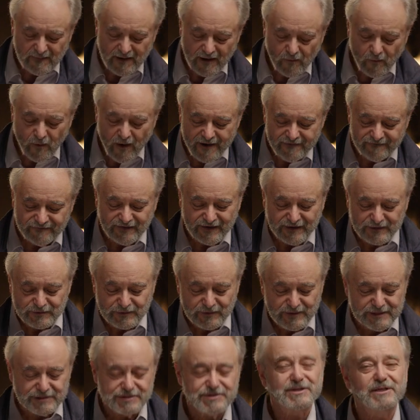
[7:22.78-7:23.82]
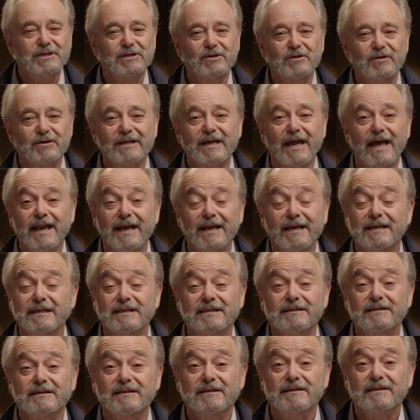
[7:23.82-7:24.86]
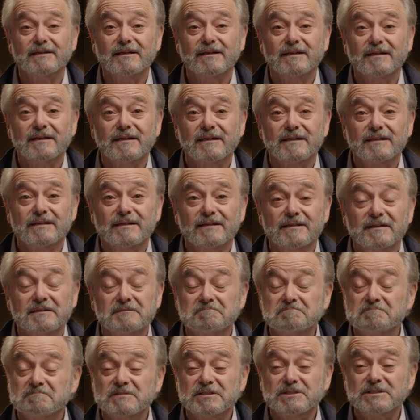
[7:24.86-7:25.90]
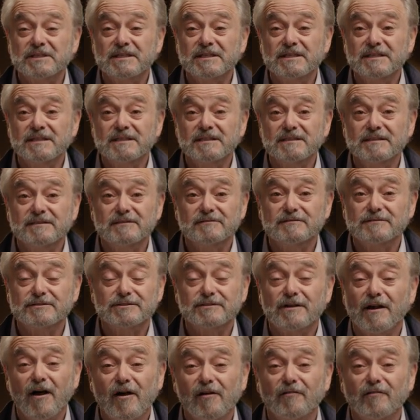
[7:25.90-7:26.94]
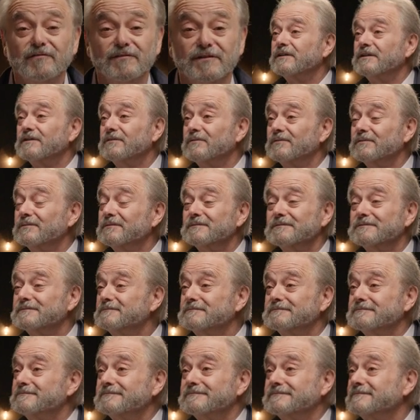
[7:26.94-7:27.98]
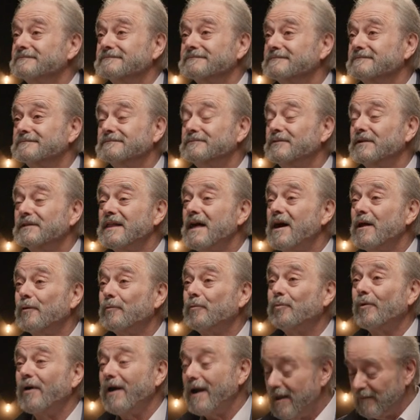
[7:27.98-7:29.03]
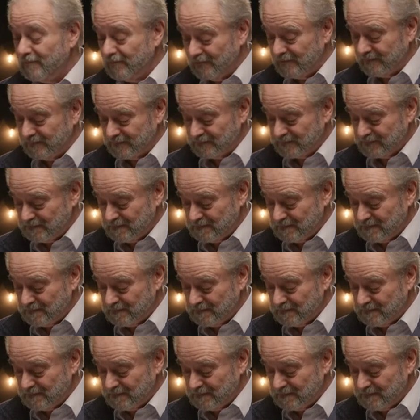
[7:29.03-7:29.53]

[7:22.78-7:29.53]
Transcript: my wife Adrienne, she looked at it she solved it without a problem.